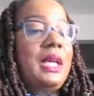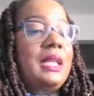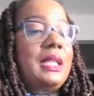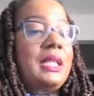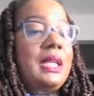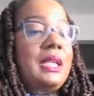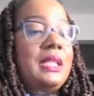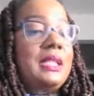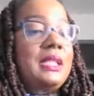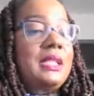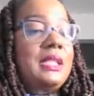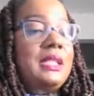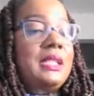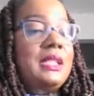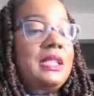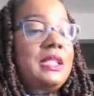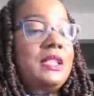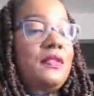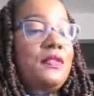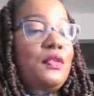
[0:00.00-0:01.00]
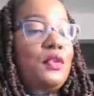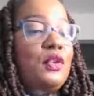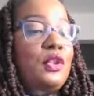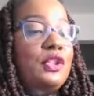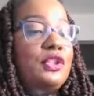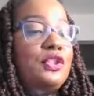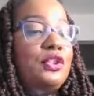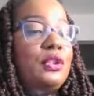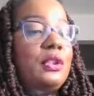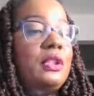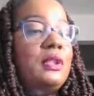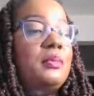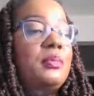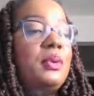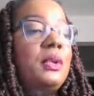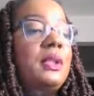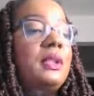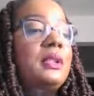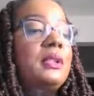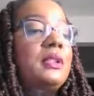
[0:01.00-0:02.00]
In 1964, Shirley
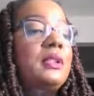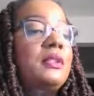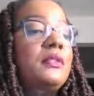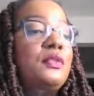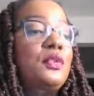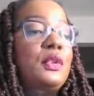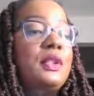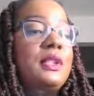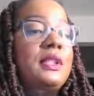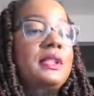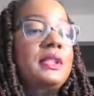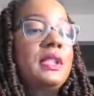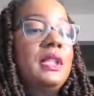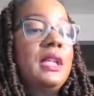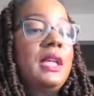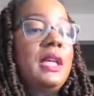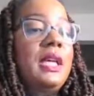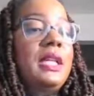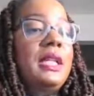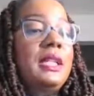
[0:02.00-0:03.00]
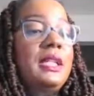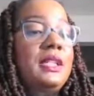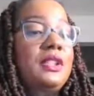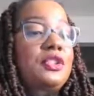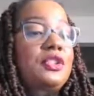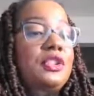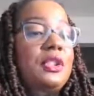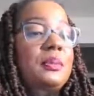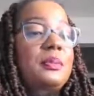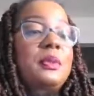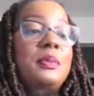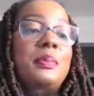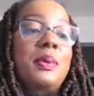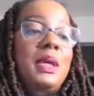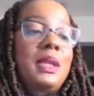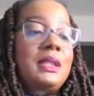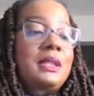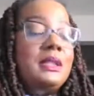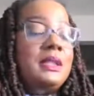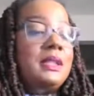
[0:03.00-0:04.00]
brought her voice and leadership to
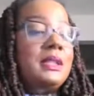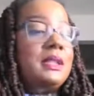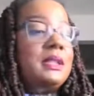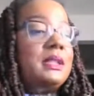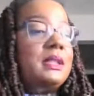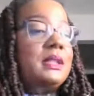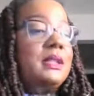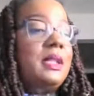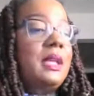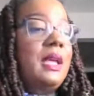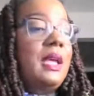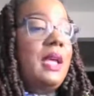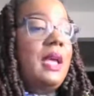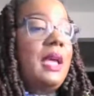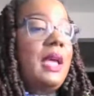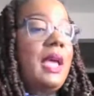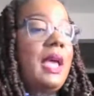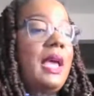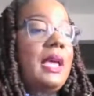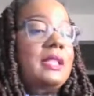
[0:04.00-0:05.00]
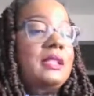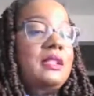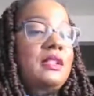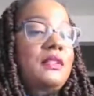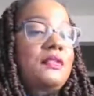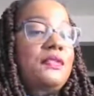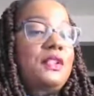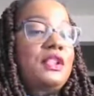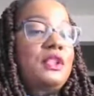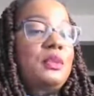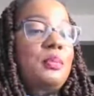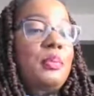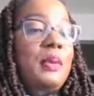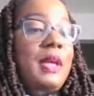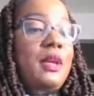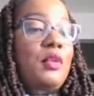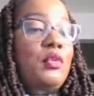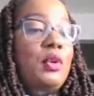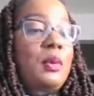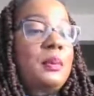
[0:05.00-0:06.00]
politics. As the first
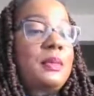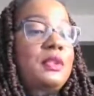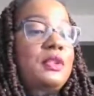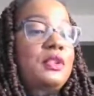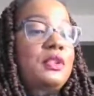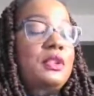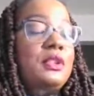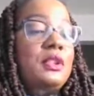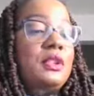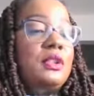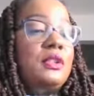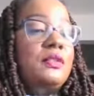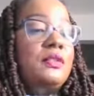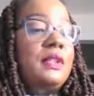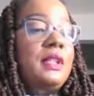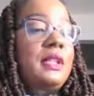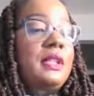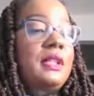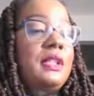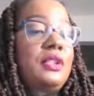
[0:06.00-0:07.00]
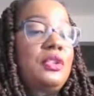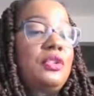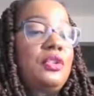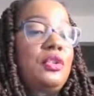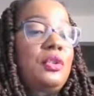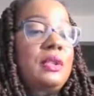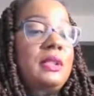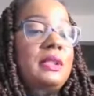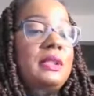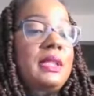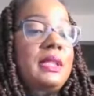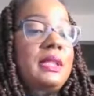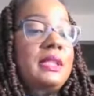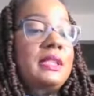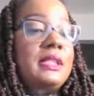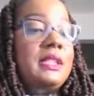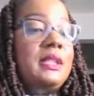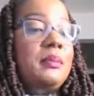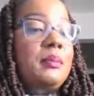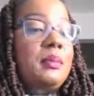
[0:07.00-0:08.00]
Black woman to serve in the New York State
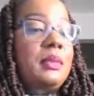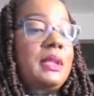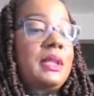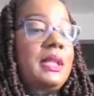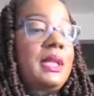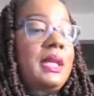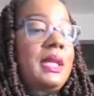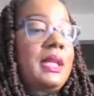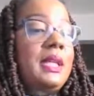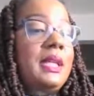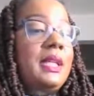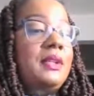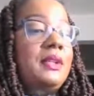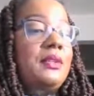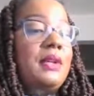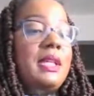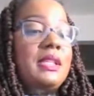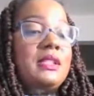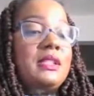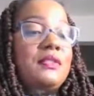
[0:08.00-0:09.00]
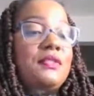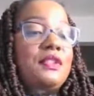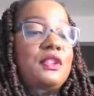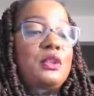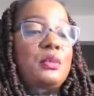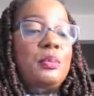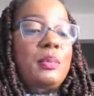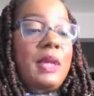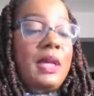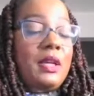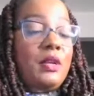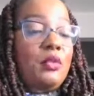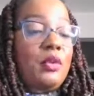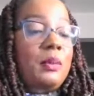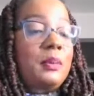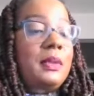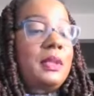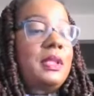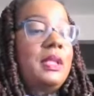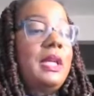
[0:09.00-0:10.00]
Assembly and later as the first Black
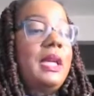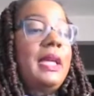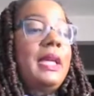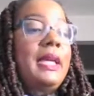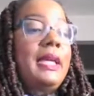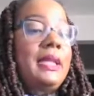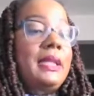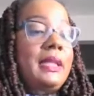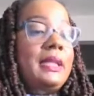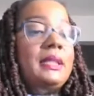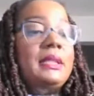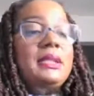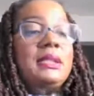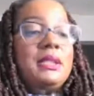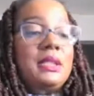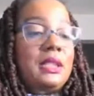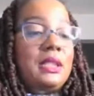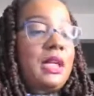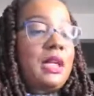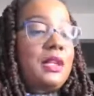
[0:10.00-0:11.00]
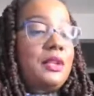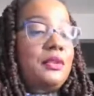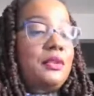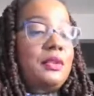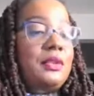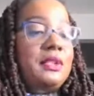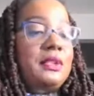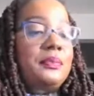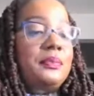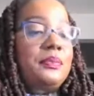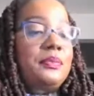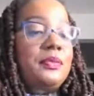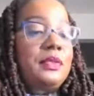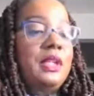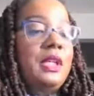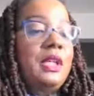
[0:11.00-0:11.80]
woman elected to Congress,